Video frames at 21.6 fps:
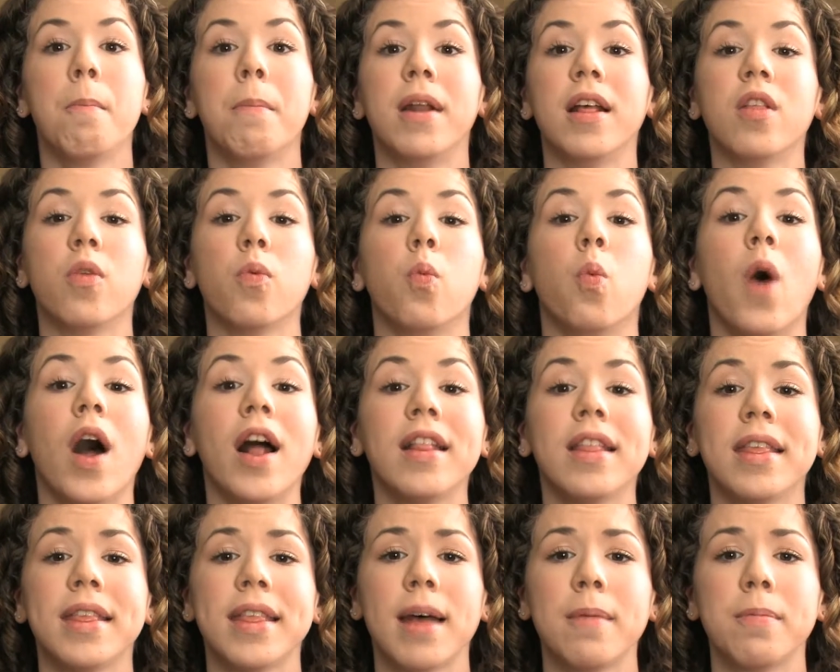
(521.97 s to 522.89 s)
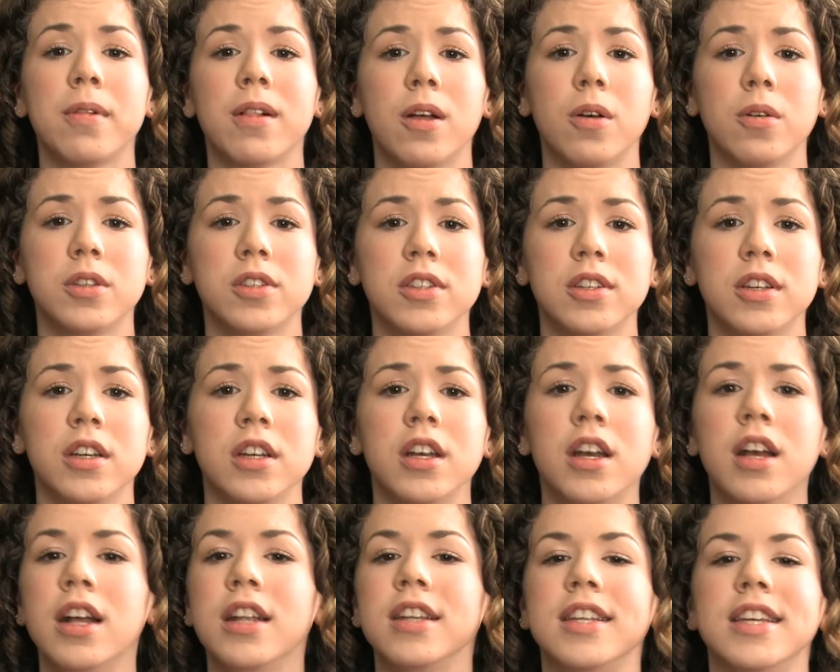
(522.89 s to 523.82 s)
but it's one step closer
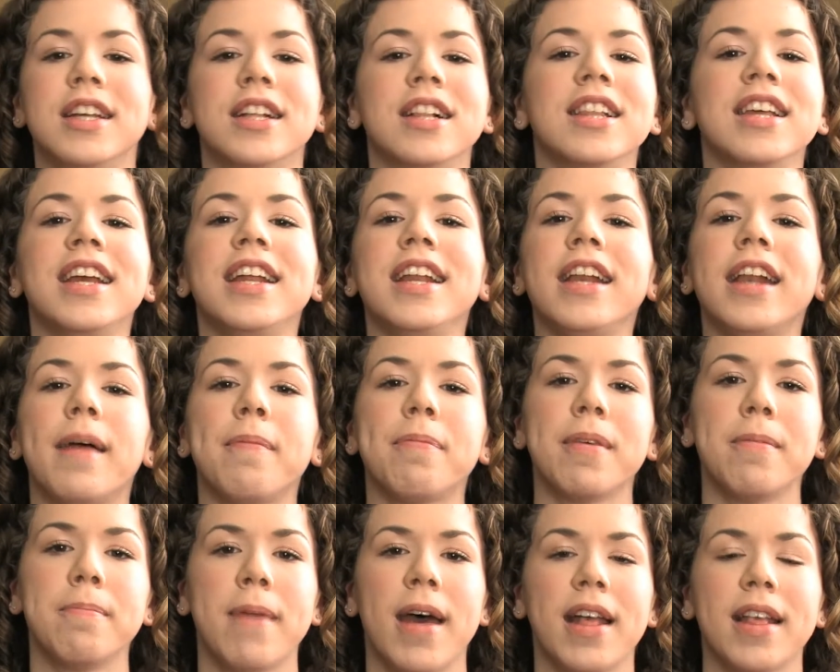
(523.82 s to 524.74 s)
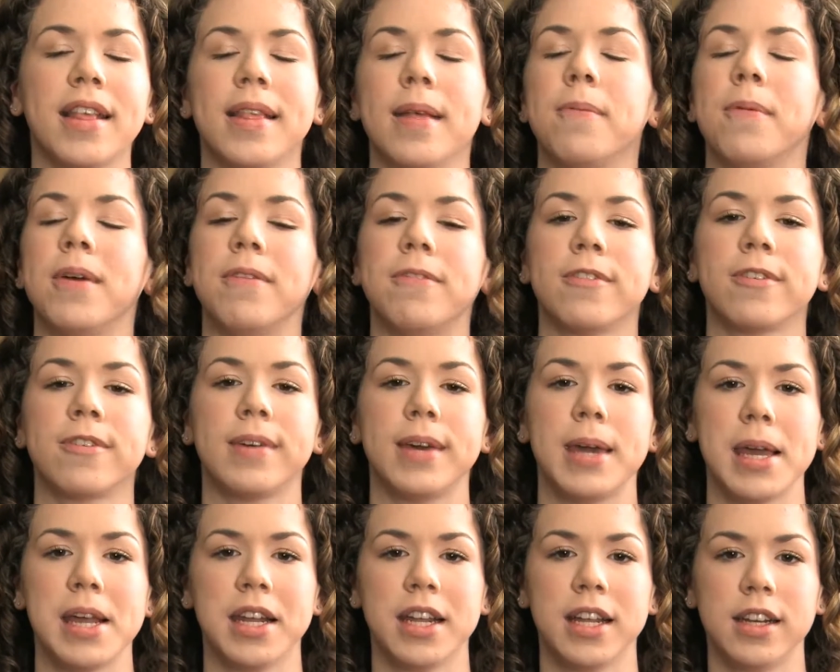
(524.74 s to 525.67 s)
to cleaning up the mess that we've
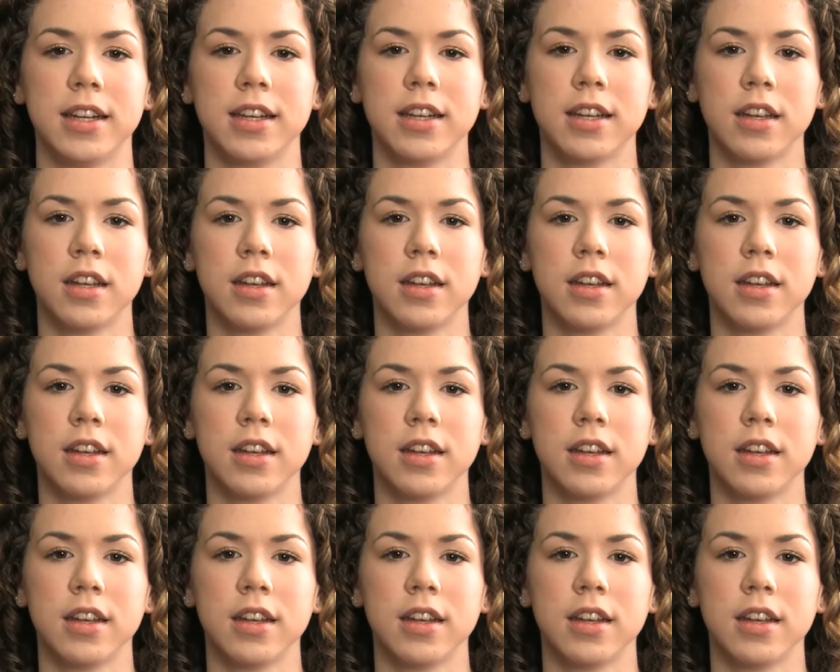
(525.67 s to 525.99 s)
created.